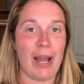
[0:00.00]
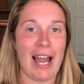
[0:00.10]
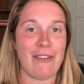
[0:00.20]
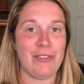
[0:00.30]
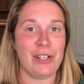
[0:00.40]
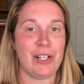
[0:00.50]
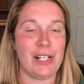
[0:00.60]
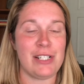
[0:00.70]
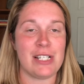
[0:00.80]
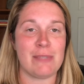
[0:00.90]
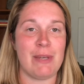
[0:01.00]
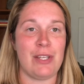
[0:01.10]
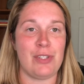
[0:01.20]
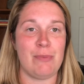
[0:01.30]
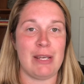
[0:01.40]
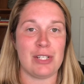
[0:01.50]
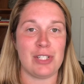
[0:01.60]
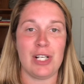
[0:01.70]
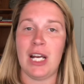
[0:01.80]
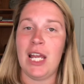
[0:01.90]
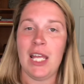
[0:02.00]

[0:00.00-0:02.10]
after your adjustment to make sure